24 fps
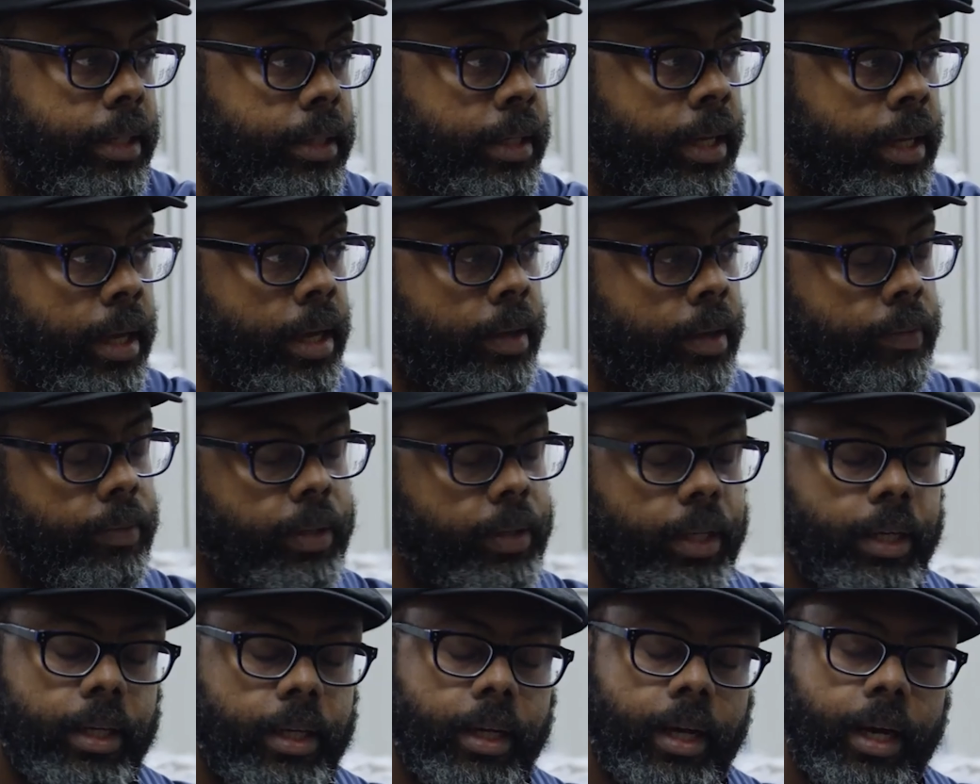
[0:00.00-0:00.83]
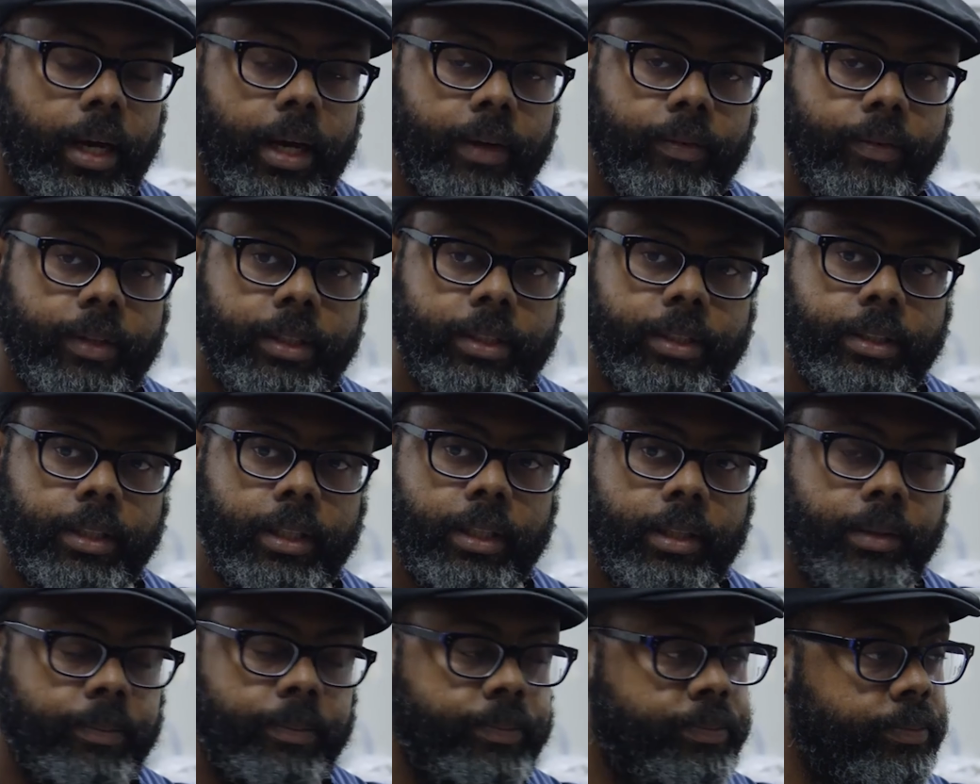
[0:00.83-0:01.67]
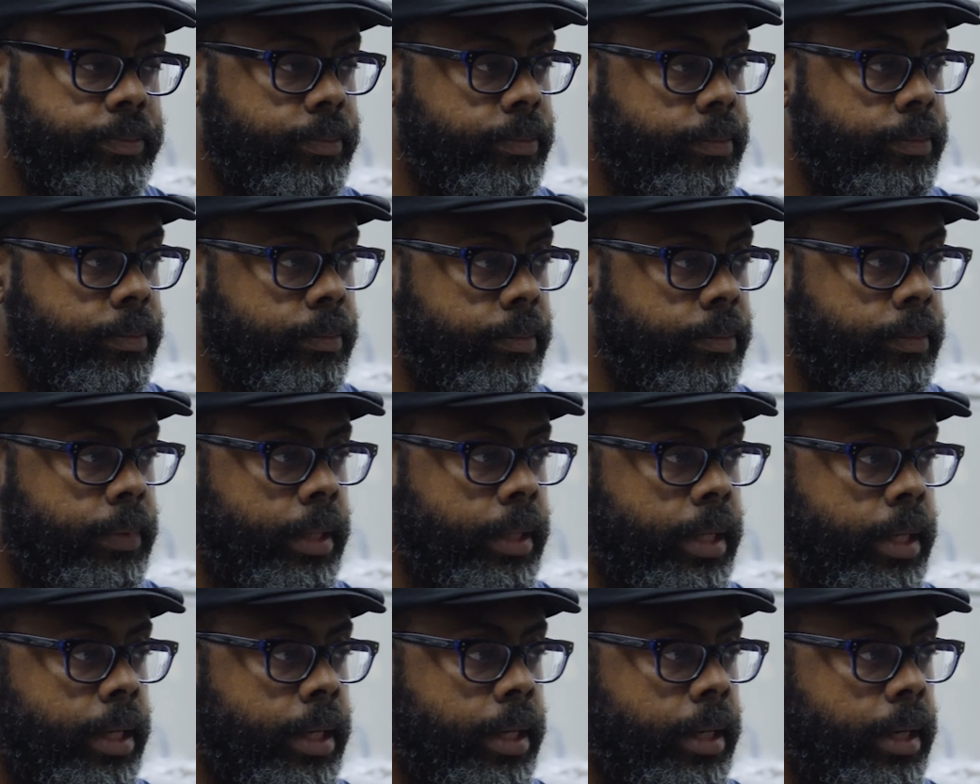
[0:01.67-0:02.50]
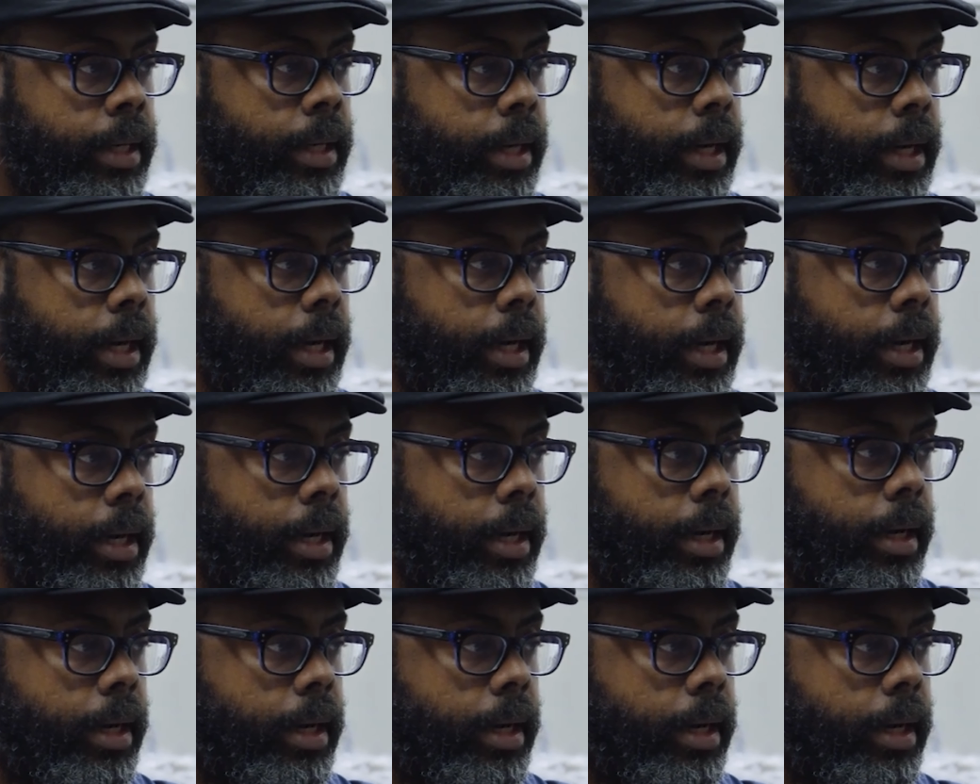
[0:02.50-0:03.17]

was also a natural fit for us to come together to carry out that